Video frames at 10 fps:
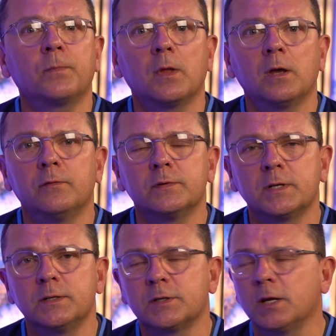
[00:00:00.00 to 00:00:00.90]
other
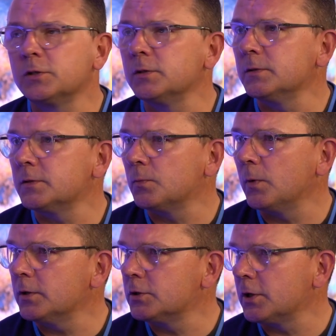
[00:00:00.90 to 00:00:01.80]
sensations
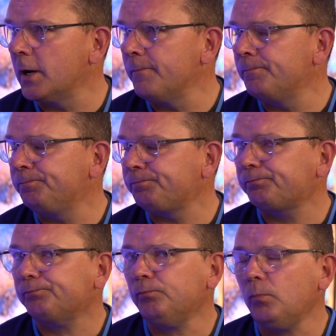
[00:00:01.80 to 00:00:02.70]
which
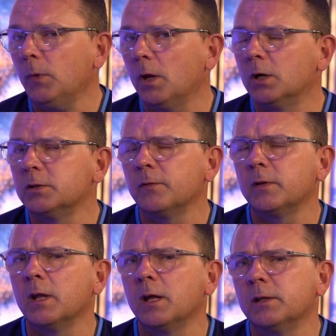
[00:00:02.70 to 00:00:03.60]
I don't
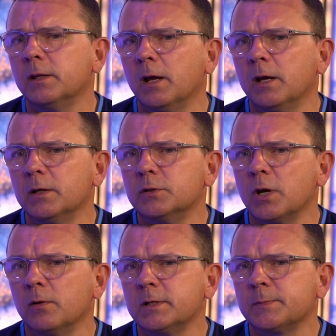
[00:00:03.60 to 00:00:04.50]
think that they're
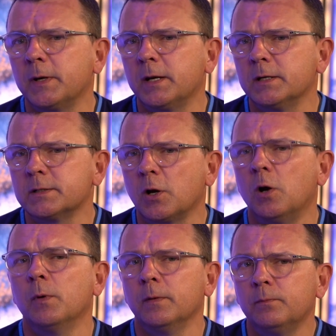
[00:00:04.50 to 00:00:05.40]
generally speaking as
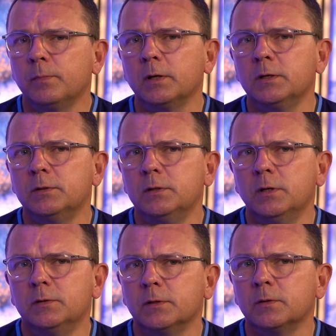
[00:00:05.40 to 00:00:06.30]
common, but
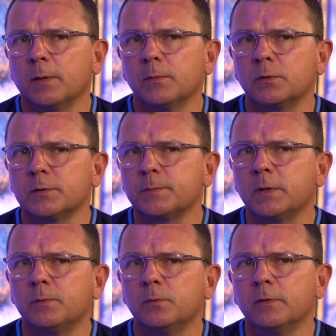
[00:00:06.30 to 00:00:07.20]
you do come across
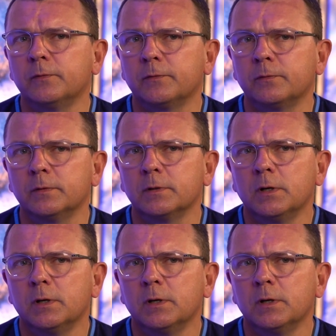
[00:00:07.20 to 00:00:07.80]
people with different